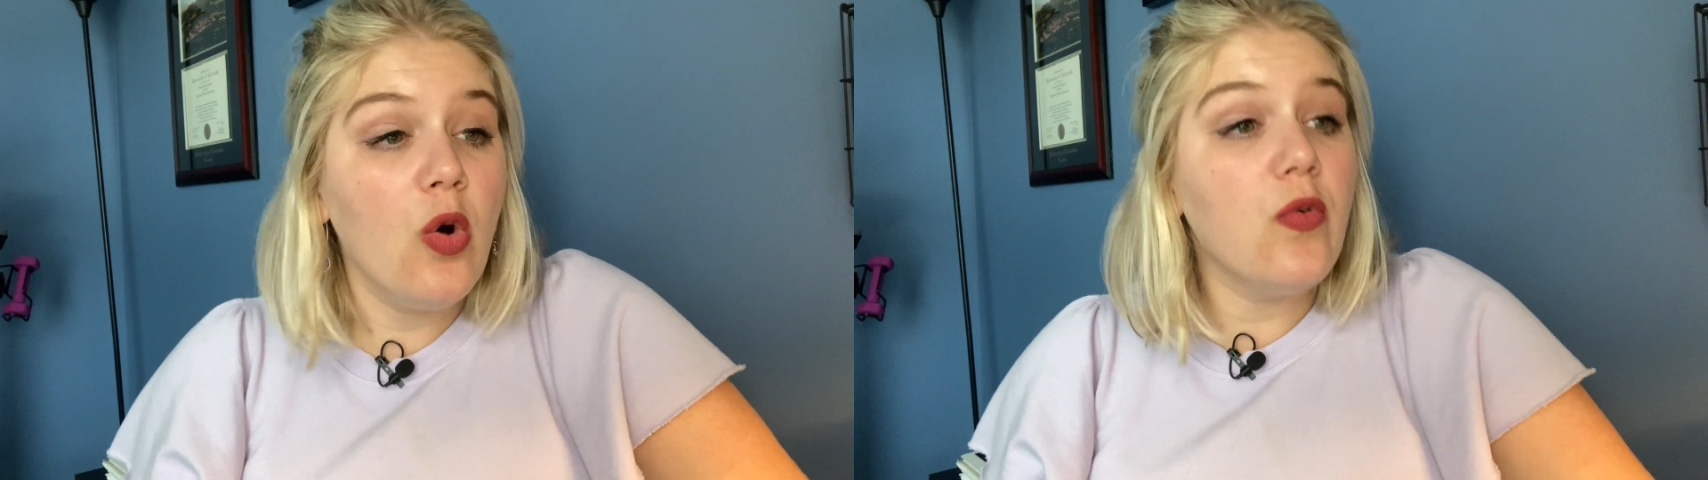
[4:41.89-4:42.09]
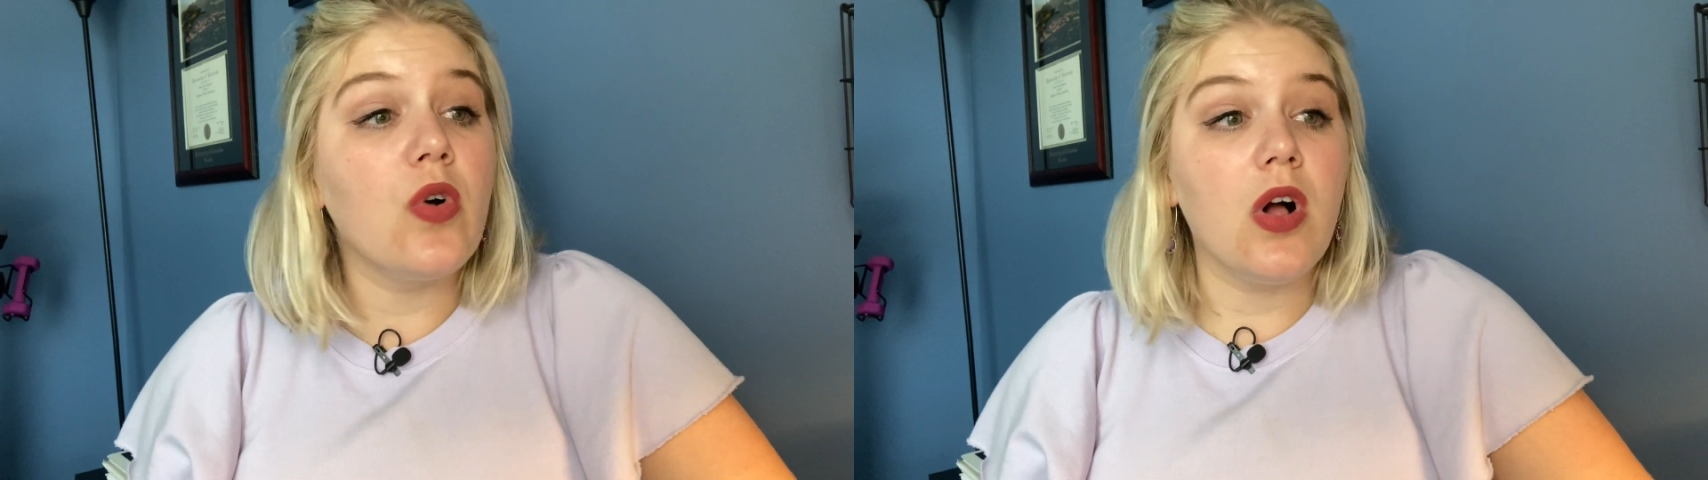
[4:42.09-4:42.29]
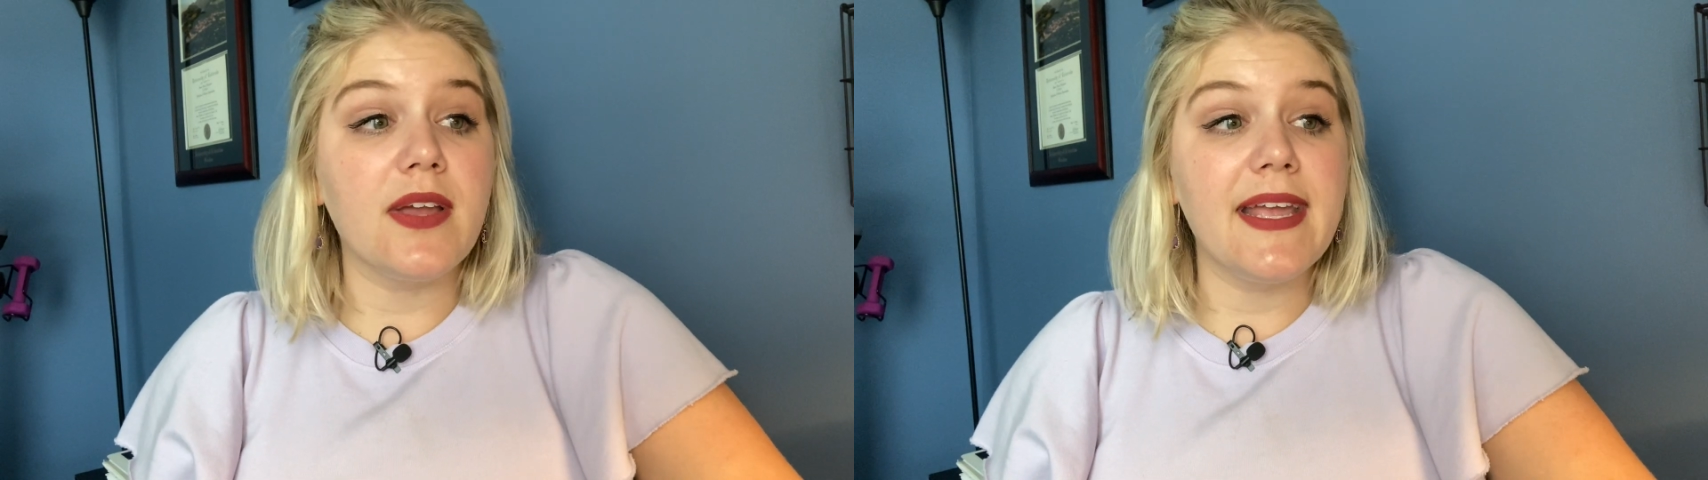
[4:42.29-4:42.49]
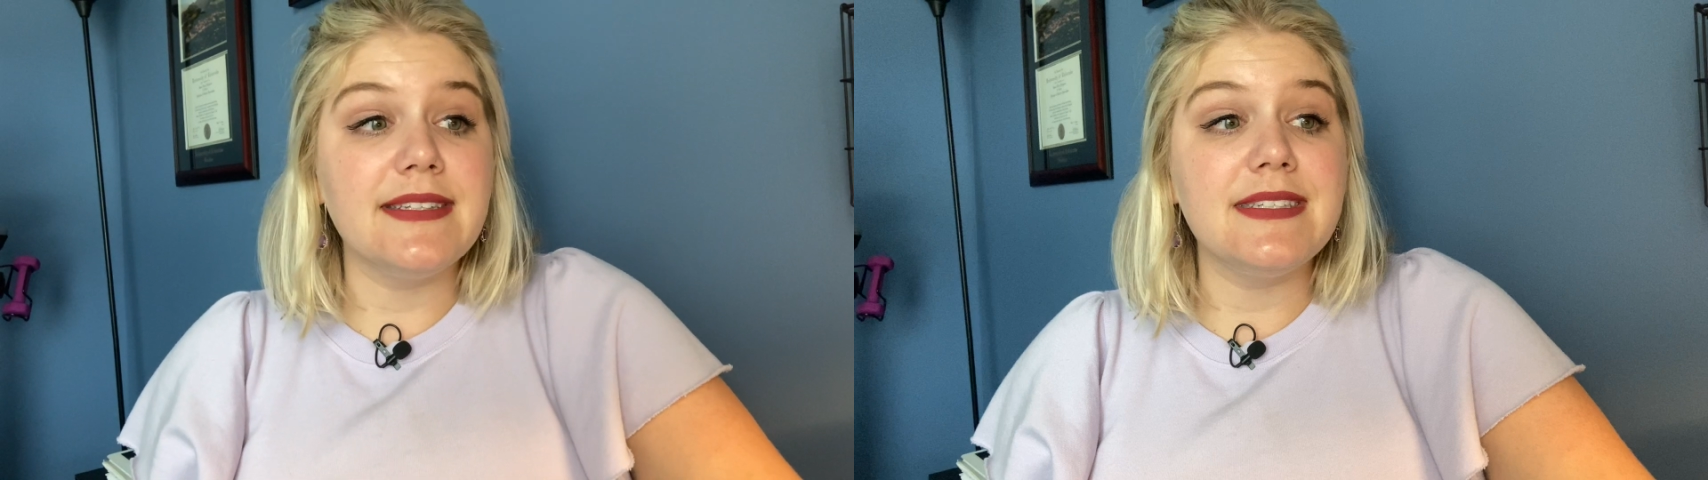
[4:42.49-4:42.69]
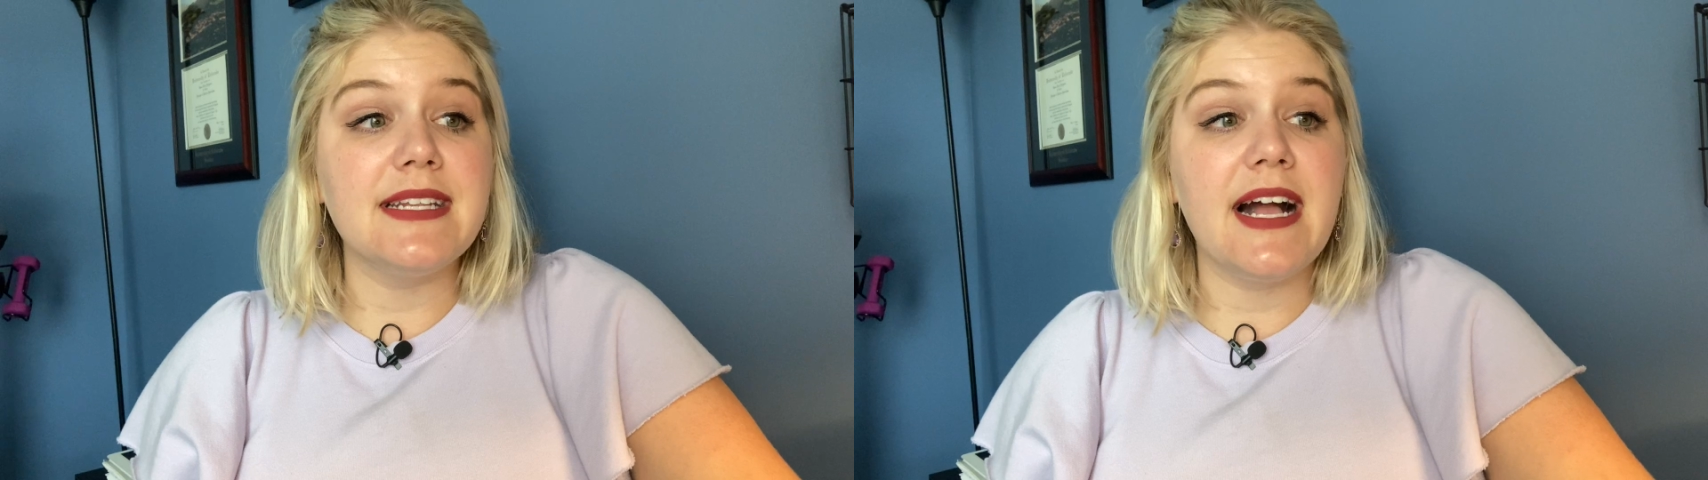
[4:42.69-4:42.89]
overall,
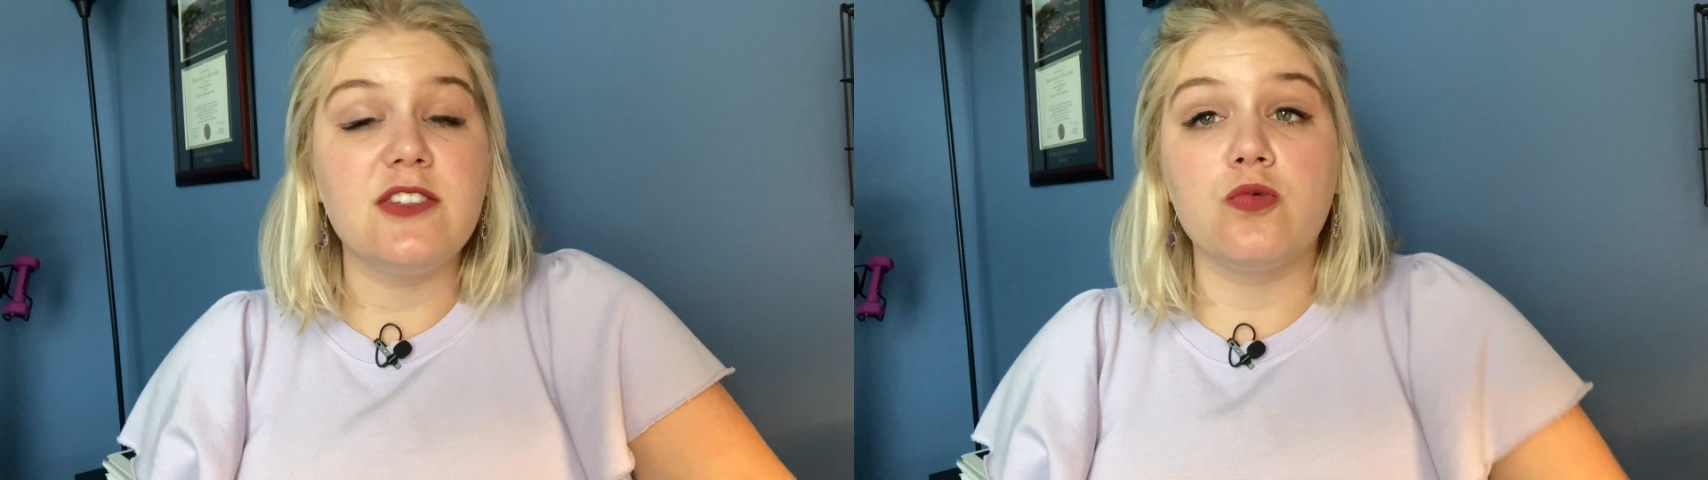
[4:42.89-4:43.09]
Kansas City has